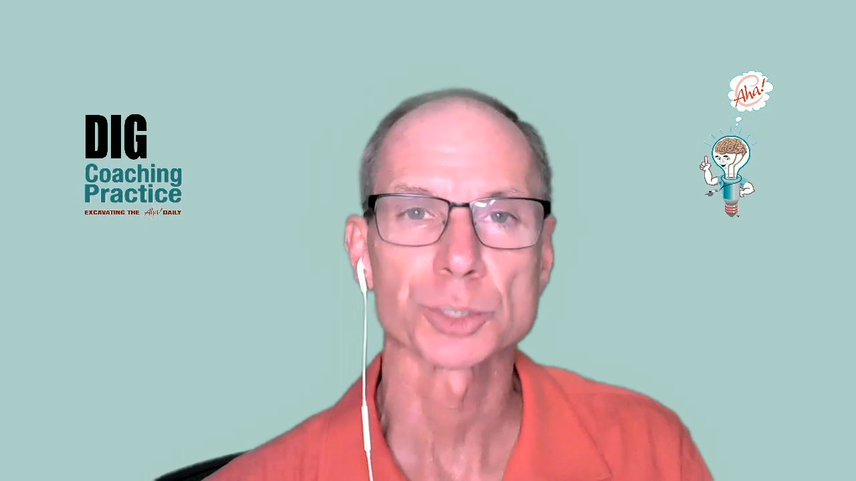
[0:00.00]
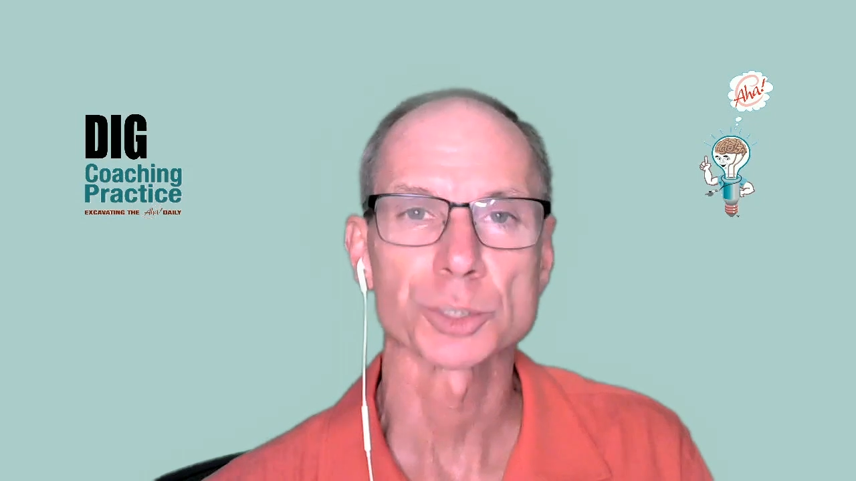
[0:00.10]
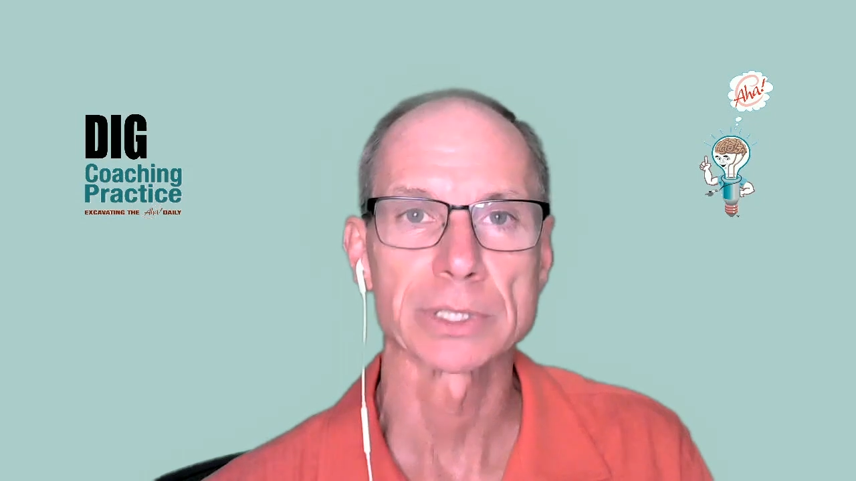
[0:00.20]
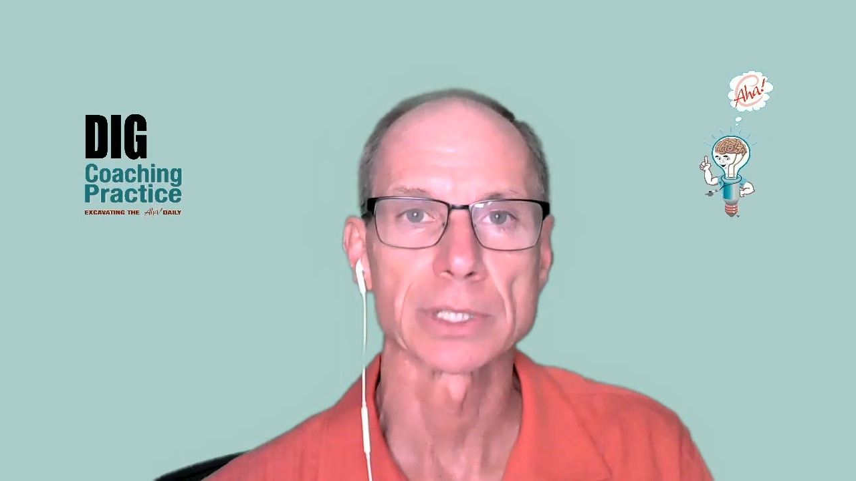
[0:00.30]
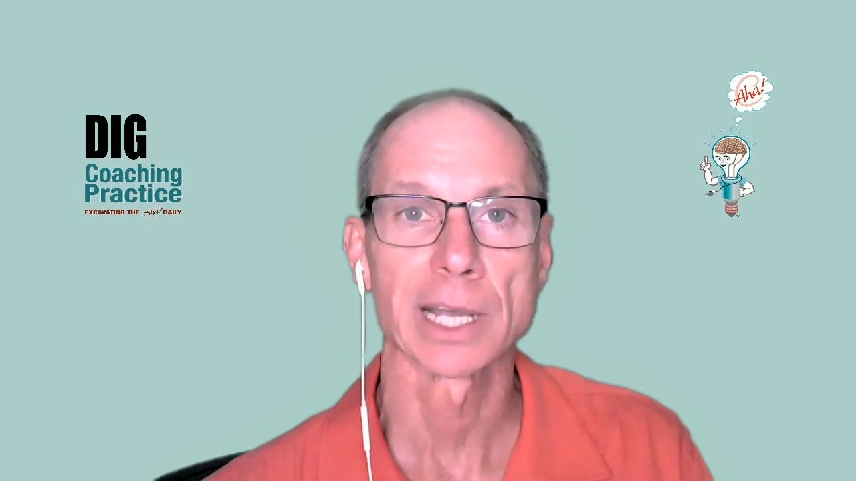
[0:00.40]
to
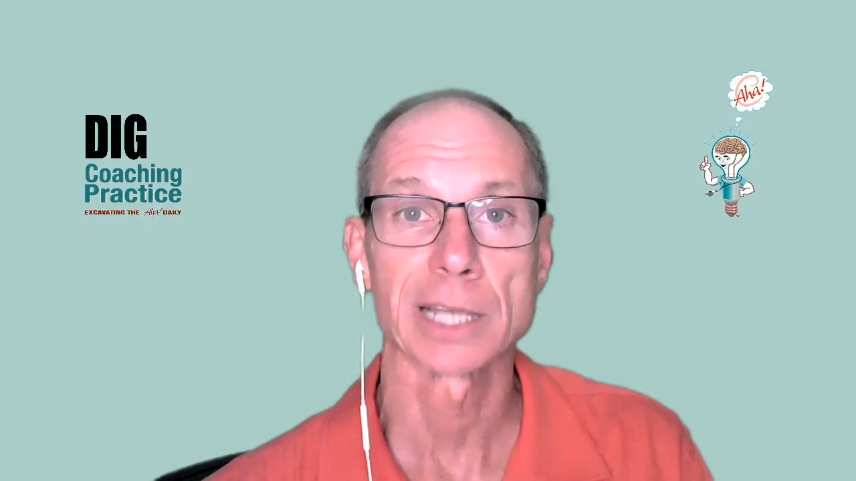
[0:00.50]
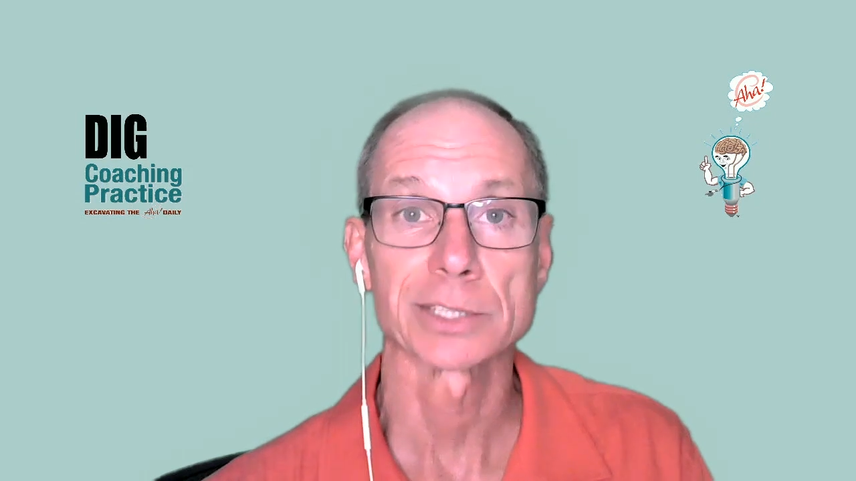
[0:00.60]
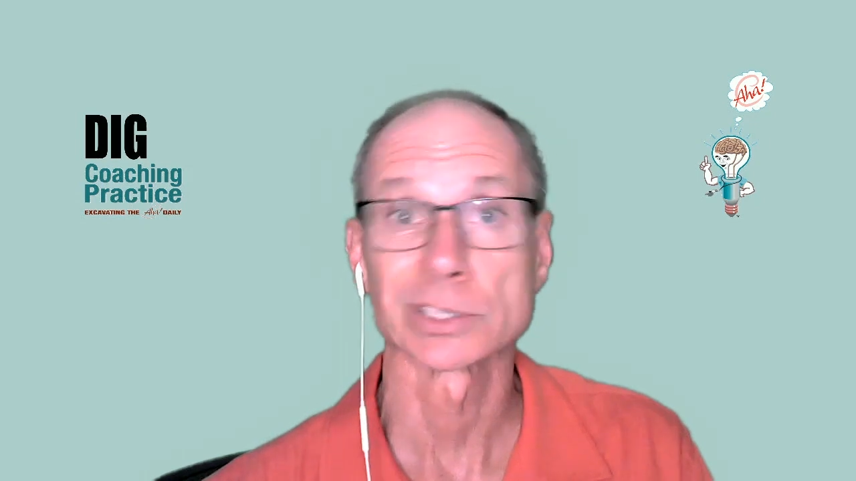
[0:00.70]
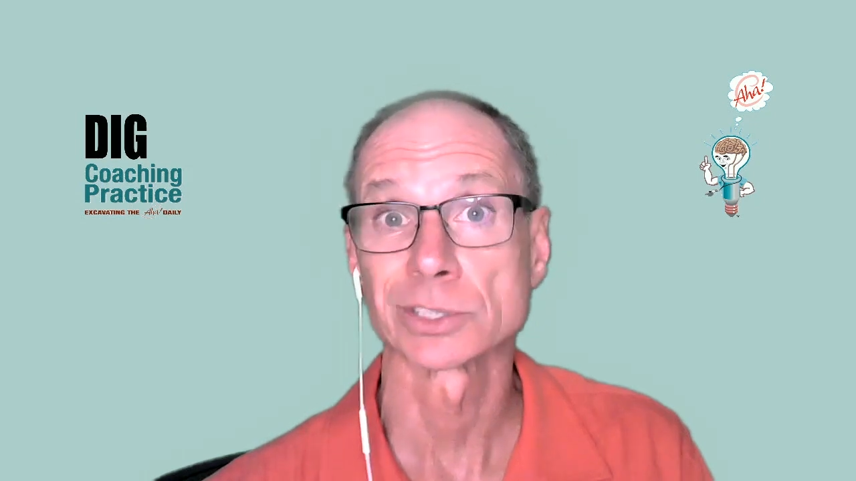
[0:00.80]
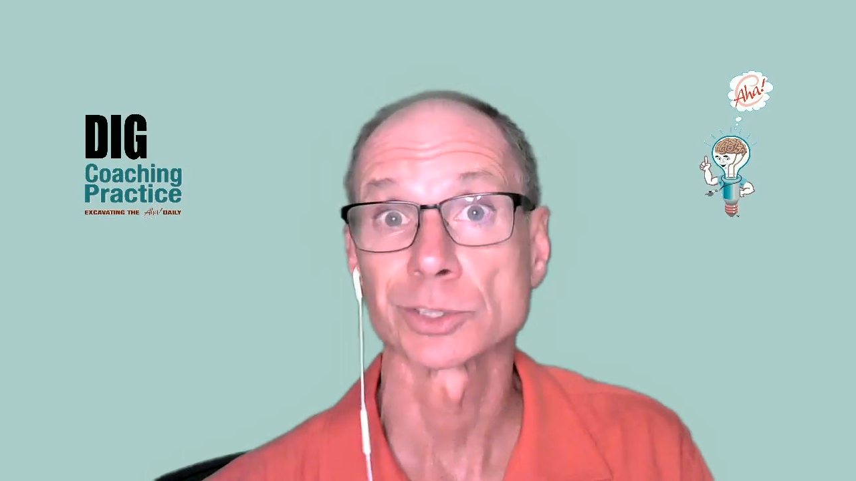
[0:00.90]
realize
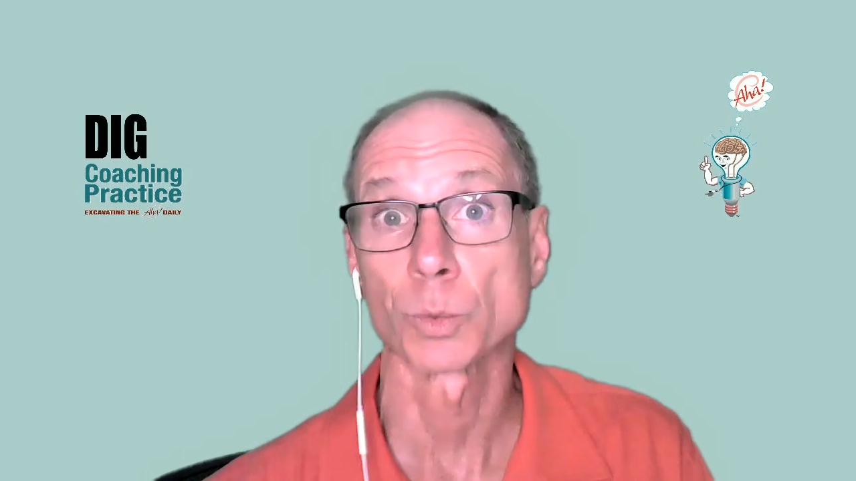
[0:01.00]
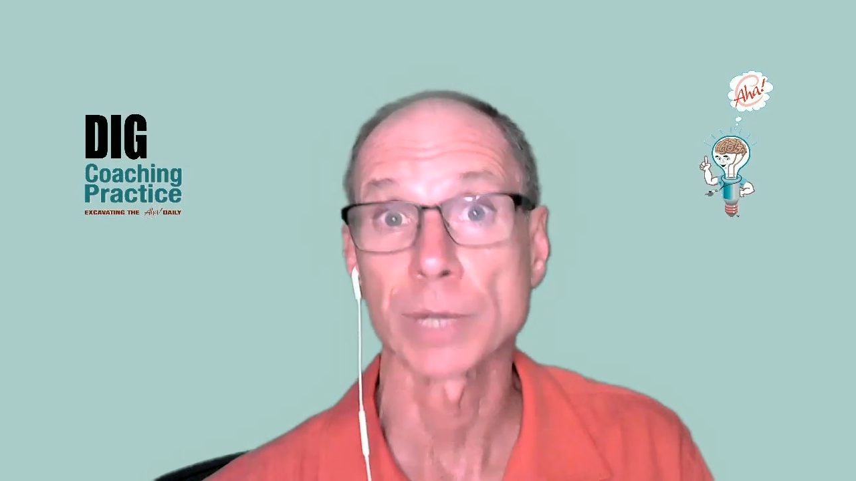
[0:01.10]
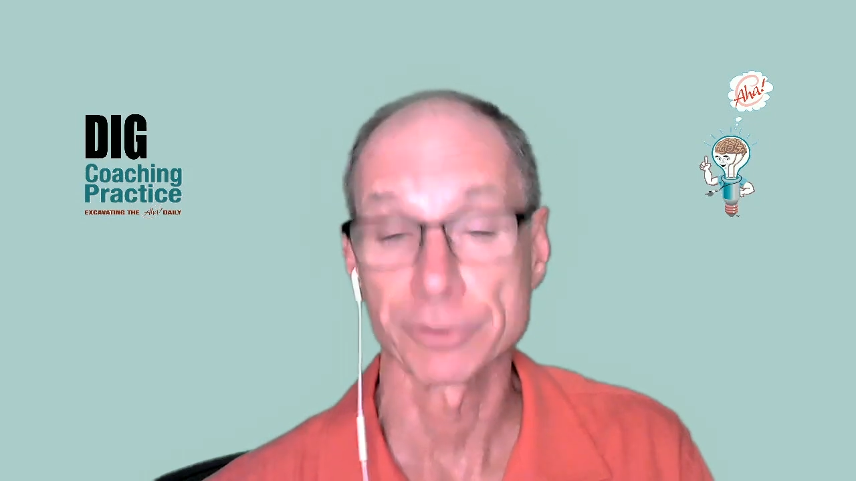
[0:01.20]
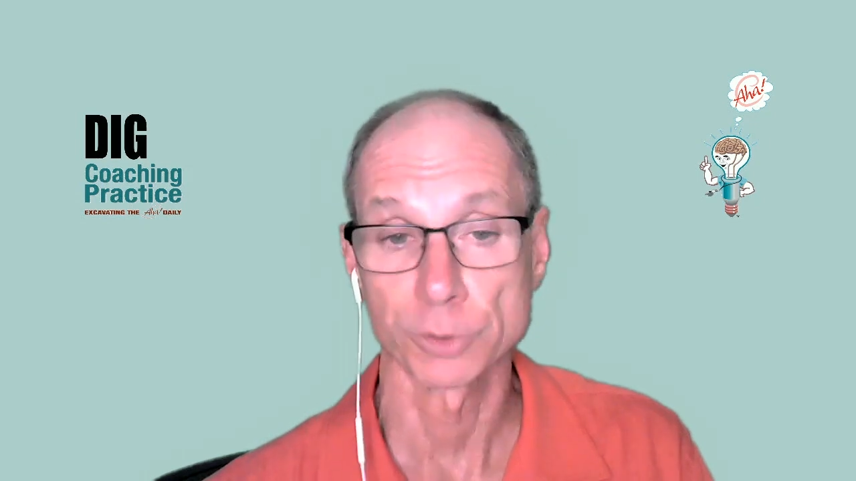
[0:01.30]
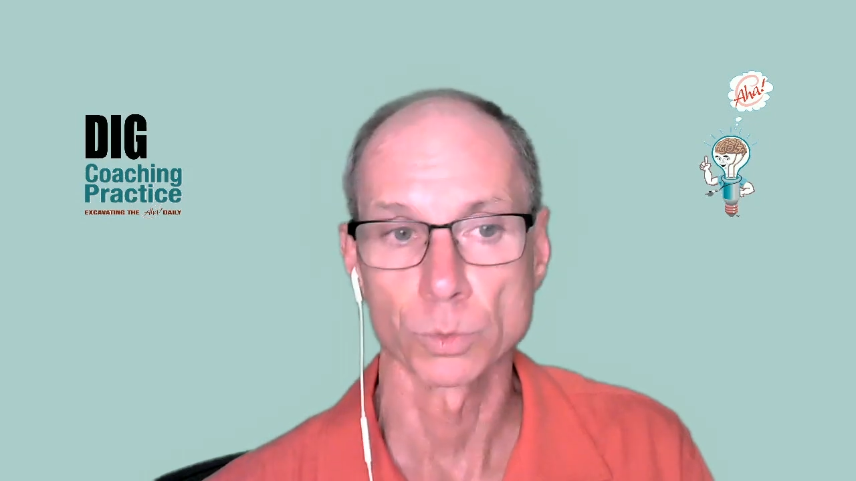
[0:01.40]
this is the
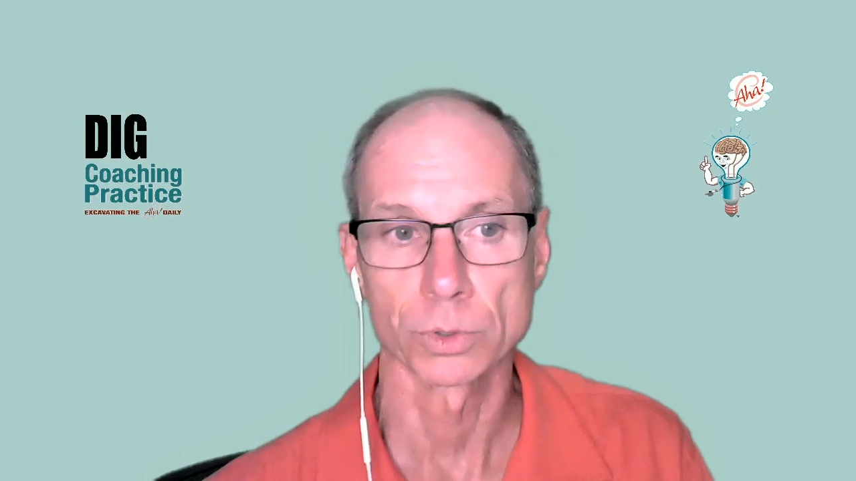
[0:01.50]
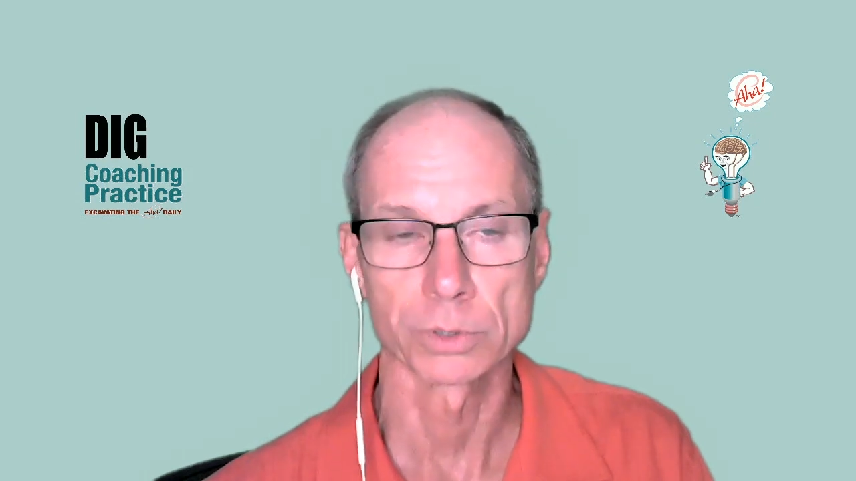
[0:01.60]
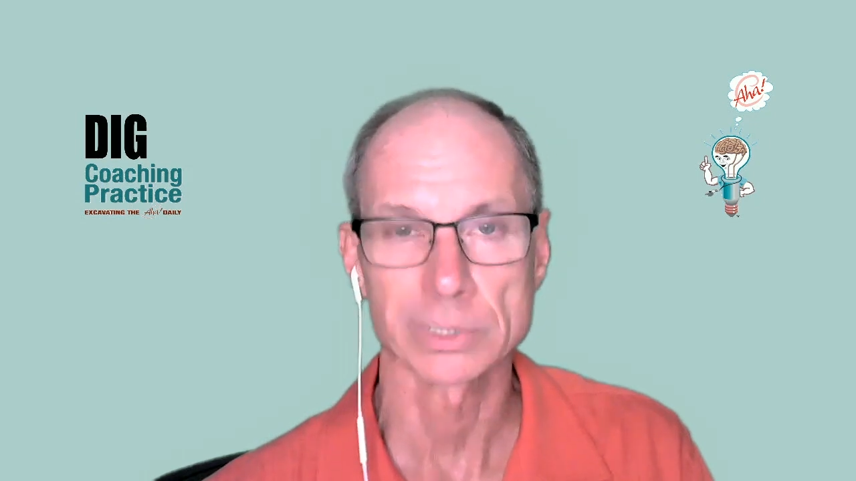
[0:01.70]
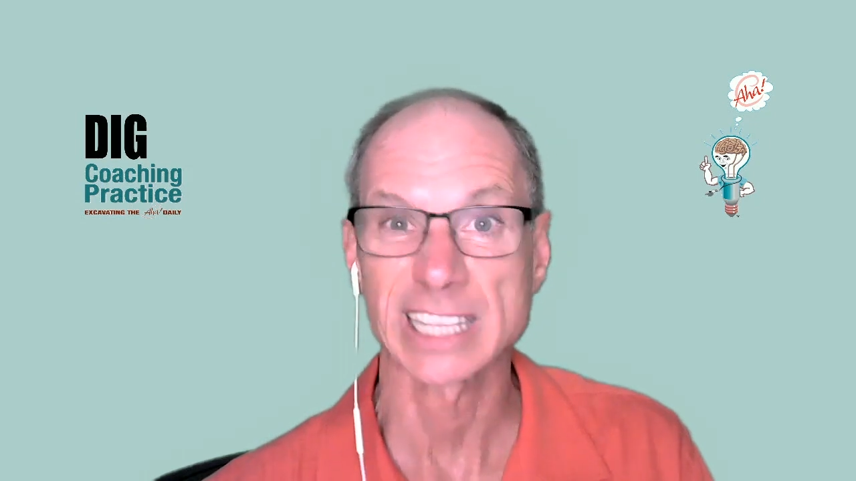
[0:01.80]
way of the world.